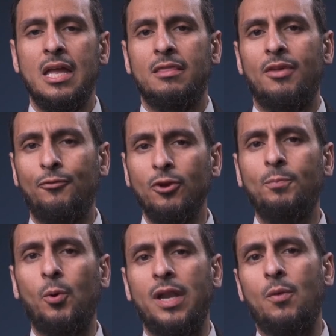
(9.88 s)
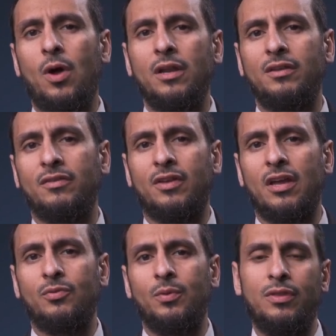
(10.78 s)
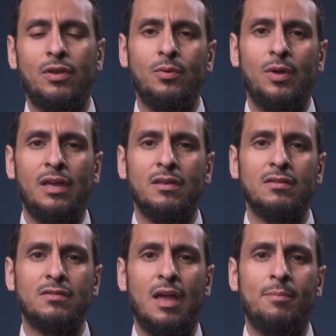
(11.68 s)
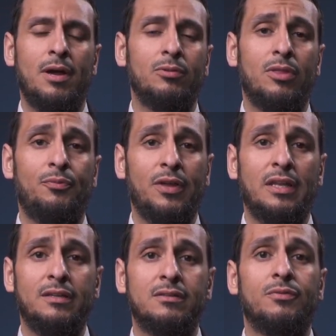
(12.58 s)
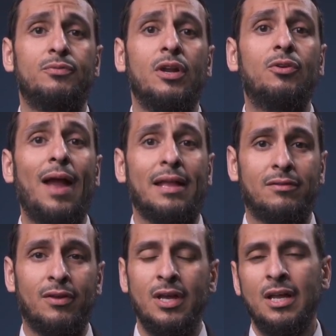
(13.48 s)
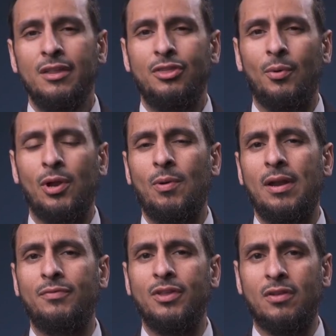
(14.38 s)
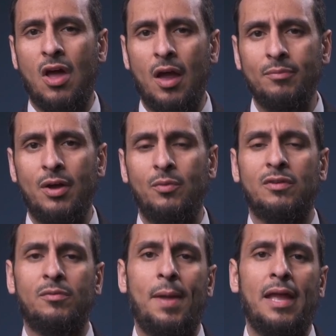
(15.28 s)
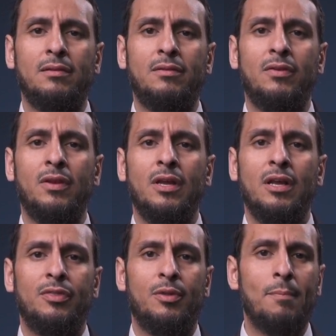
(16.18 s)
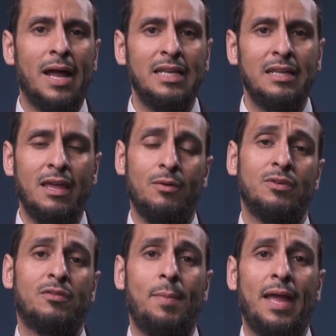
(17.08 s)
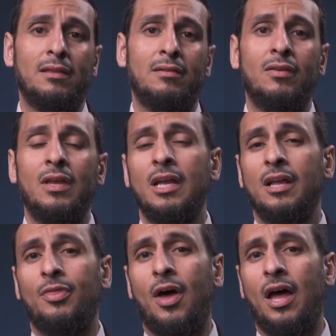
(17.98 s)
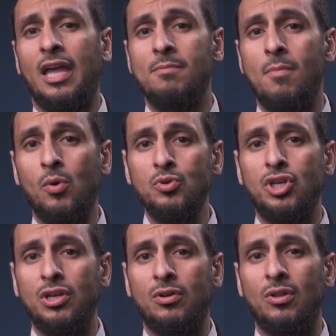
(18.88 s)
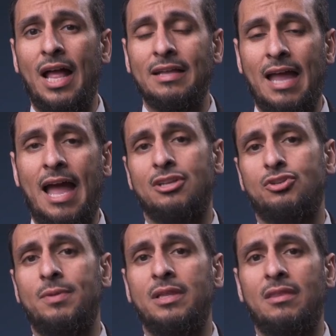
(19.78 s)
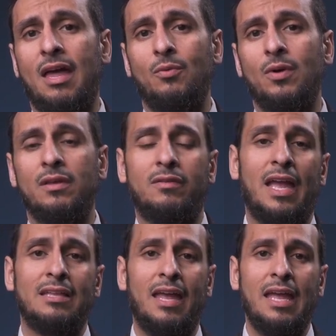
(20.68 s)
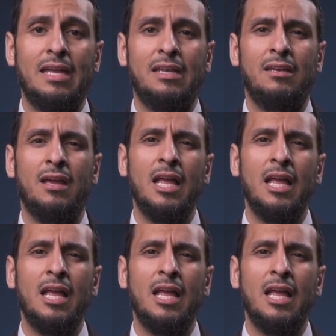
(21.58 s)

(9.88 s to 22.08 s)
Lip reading: The first point I want to discuss with you is about the feelings of regret. The regret of the time that was spent, the money that was spent, the emotional attachment that was attained,